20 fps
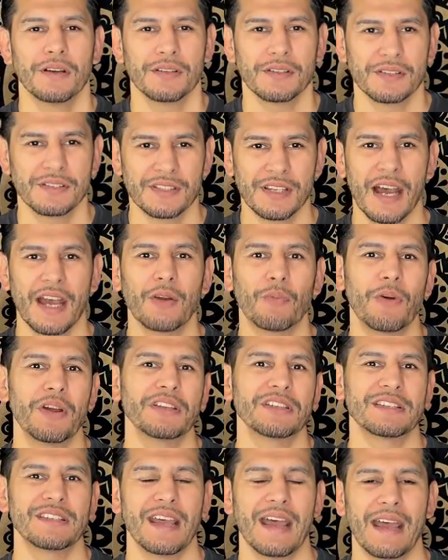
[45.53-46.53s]

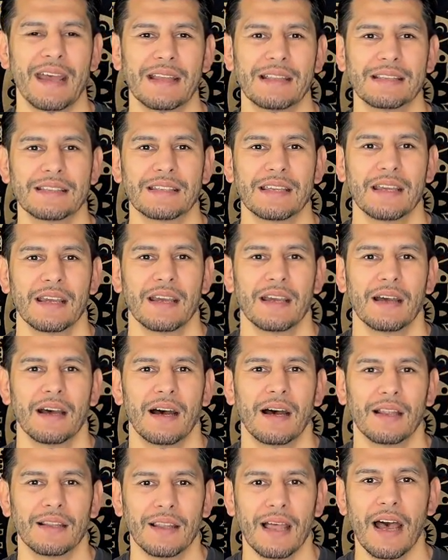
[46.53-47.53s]
sideways stance
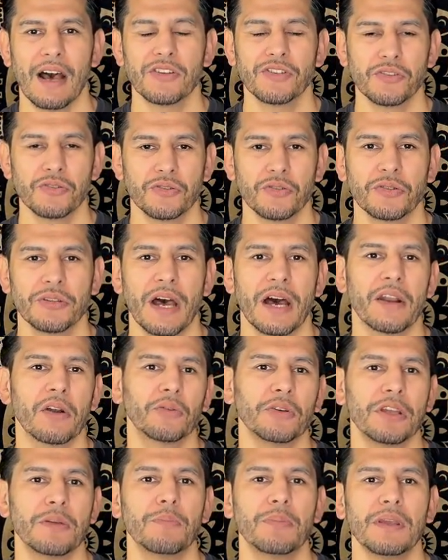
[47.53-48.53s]
allows you to not
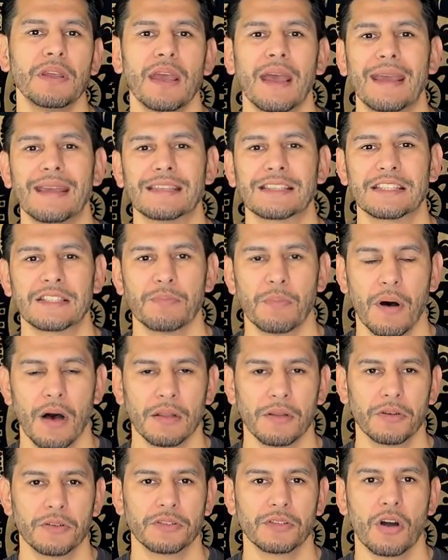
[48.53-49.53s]
only be a
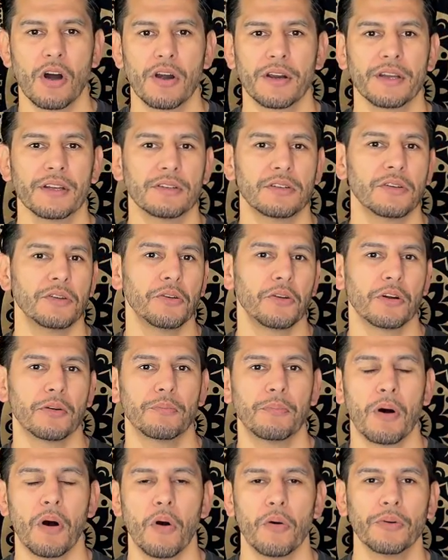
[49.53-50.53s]
smaller target to your
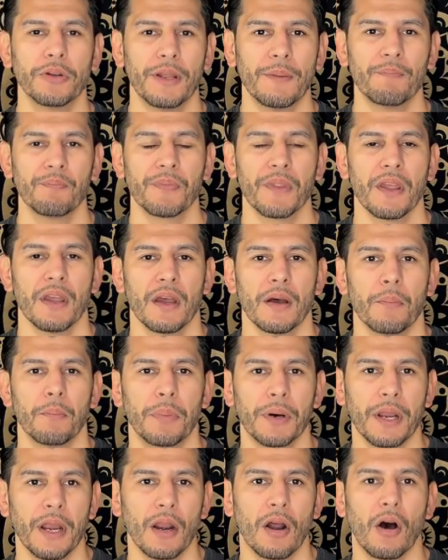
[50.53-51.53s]
opponent,
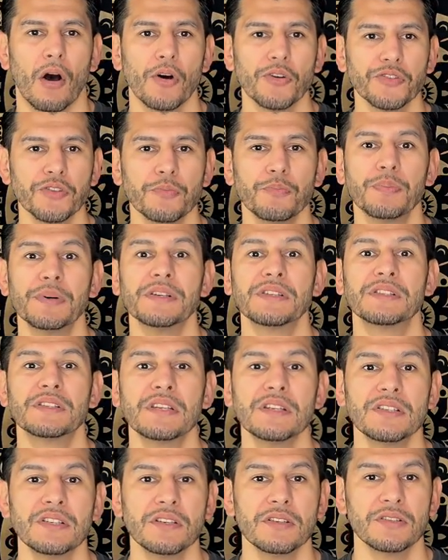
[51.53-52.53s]
but it also
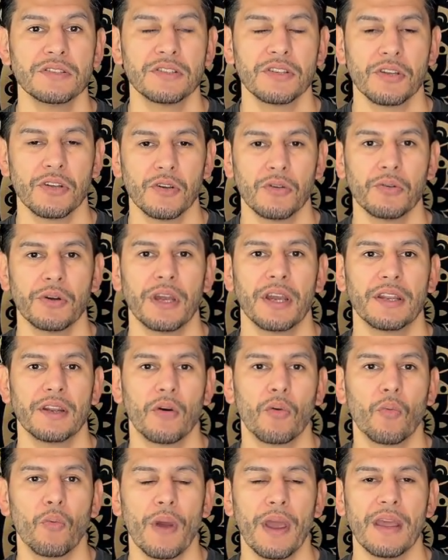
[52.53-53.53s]
positions you in a
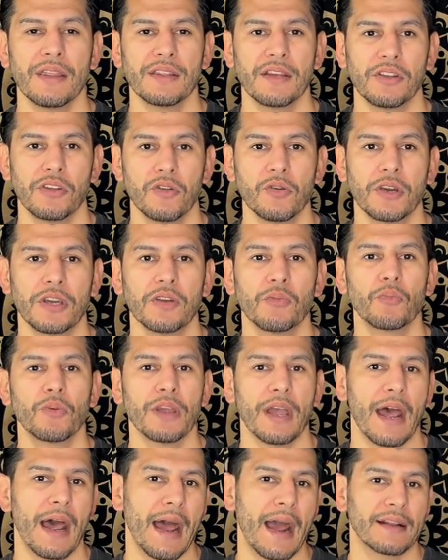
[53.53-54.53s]
way that you can
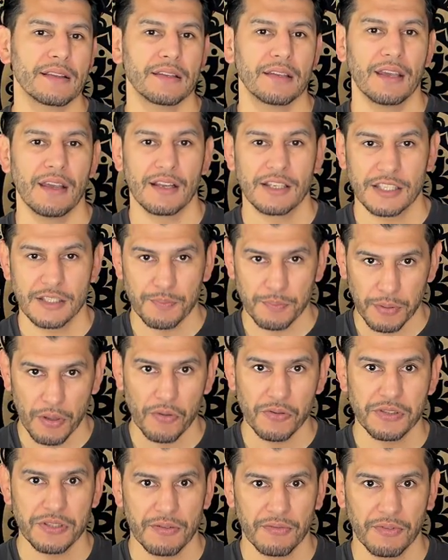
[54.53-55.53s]
react
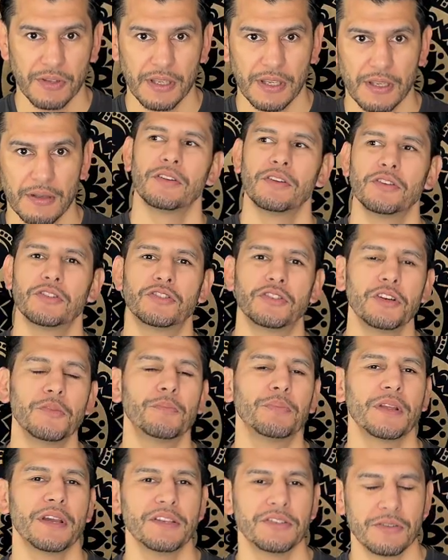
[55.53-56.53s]
explosively. You should
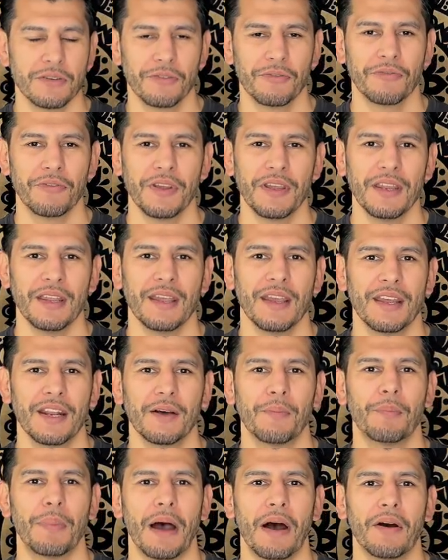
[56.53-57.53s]
place your feet in
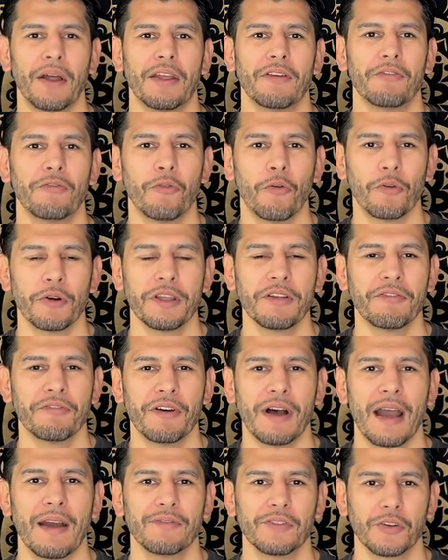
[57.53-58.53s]
about a
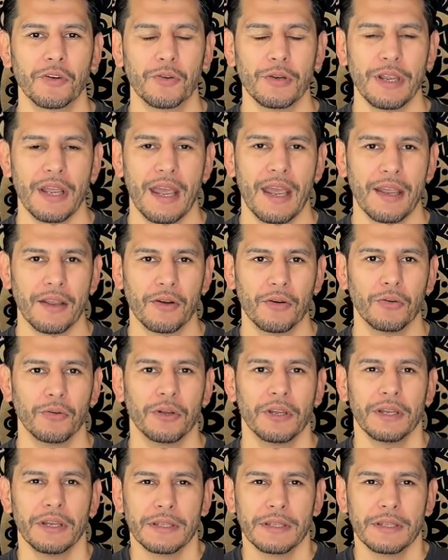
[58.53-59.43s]
45-degree angle